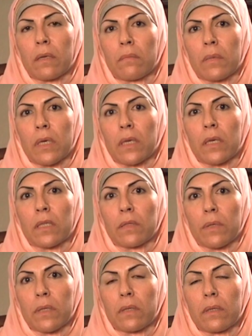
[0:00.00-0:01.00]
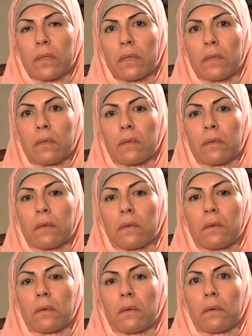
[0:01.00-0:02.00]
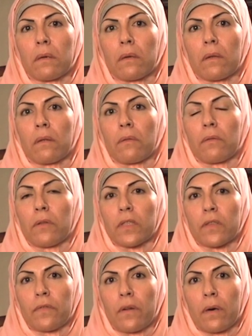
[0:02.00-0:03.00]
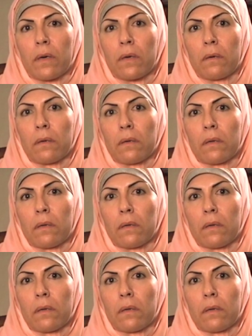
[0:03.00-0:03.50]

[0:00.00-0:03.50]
and my husband this far,